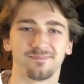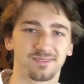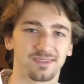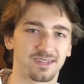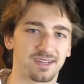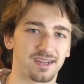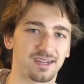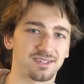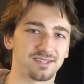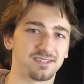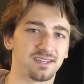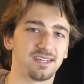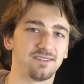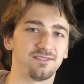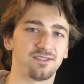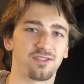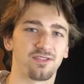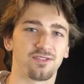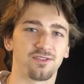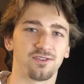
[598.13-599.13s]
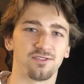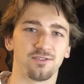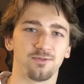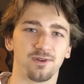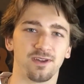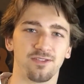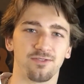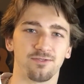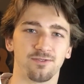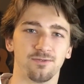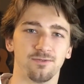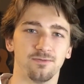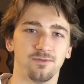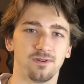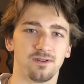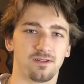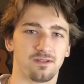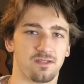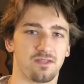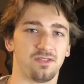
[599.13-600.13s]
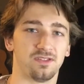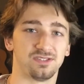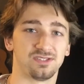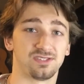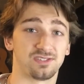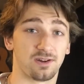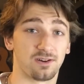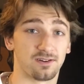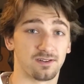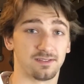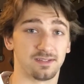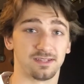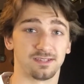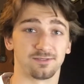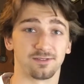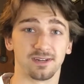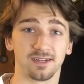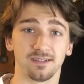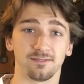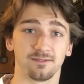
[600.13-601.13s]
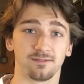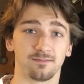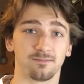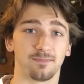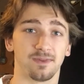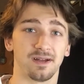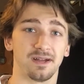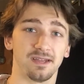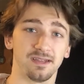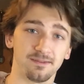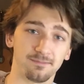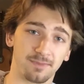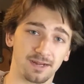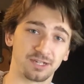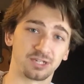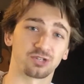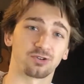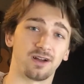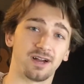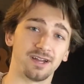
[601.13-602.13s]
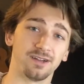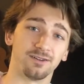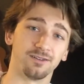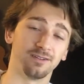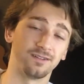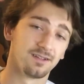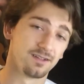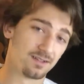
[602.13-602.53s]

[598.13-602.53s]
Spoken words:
gosh, not even a third of the way through the start of this, right? My trial.